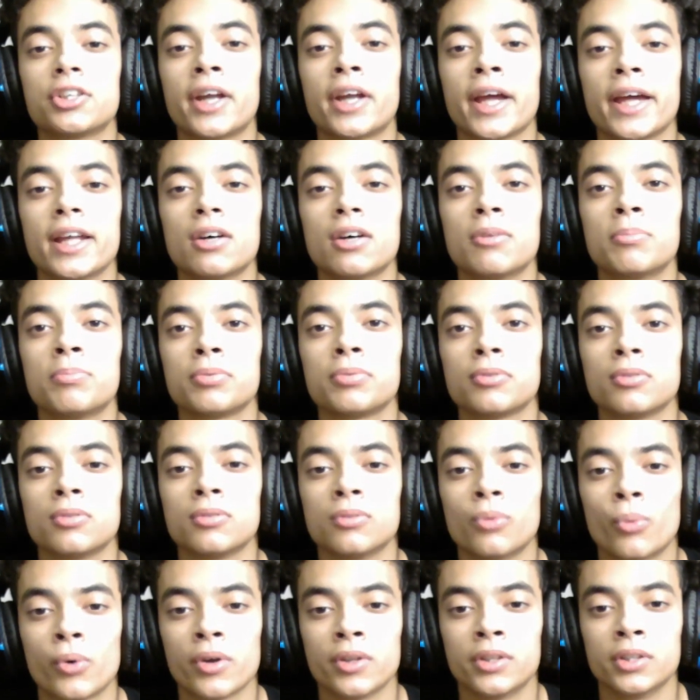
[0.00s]
your head up
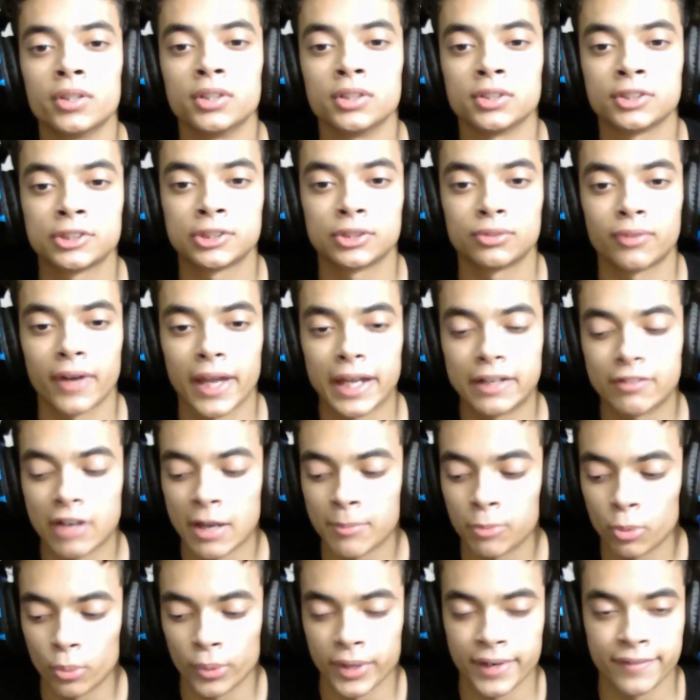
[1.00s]
where the saran
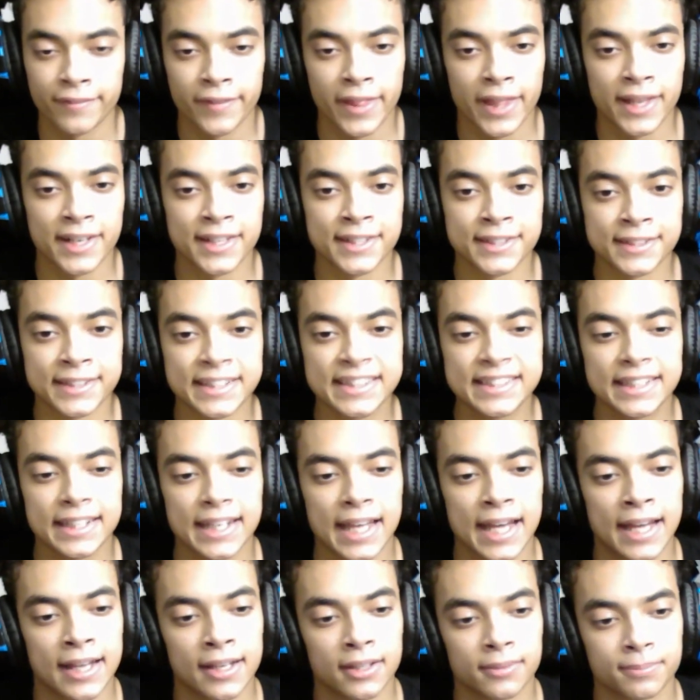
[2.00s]
wrap or whatever that is isn't
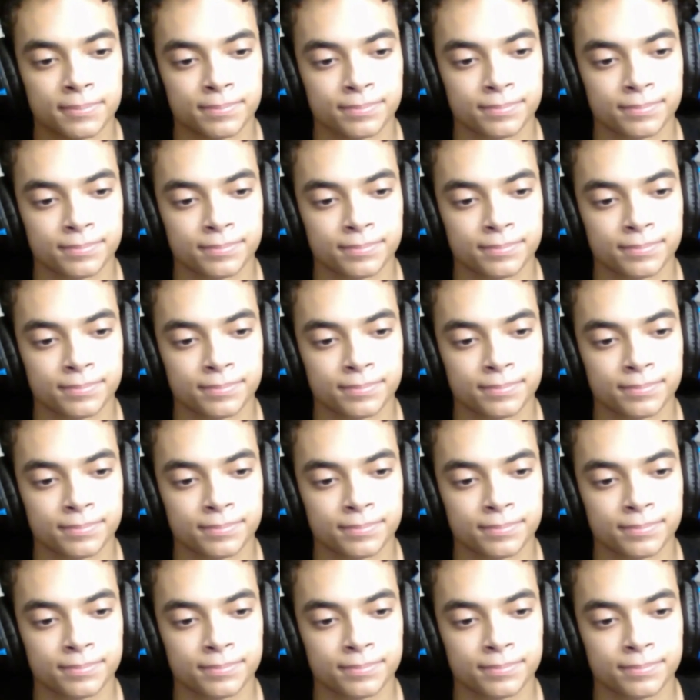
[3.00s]
at.